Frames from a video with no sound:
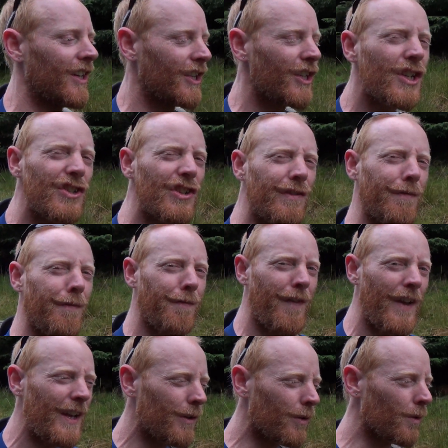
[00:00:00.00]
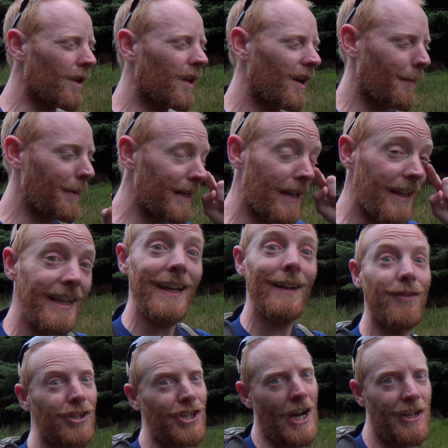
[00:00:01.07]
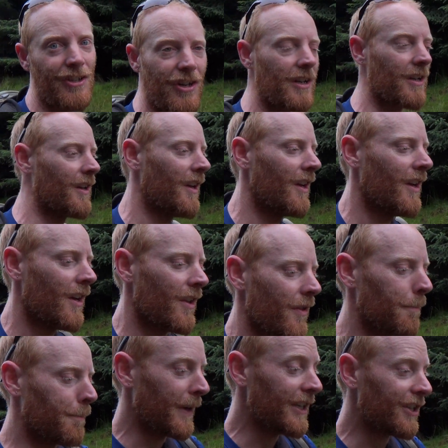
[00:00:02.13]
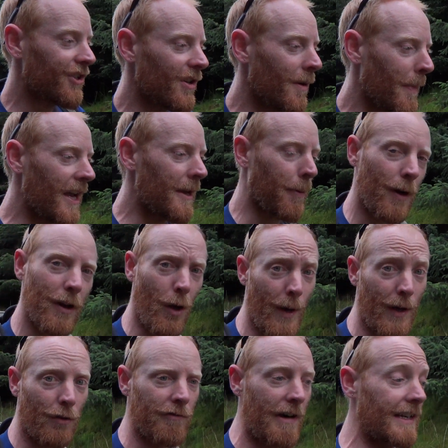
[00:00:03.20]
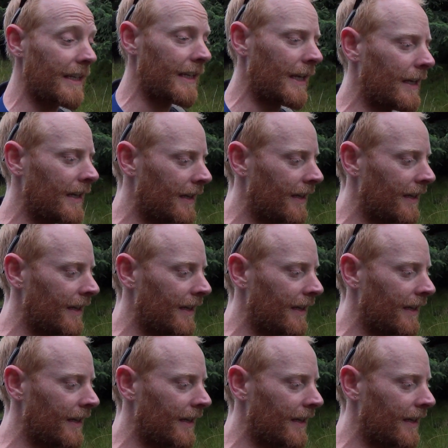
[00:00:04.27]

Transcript: You can just feel, I mean, the leaves are changing. The beech and the maple are going already.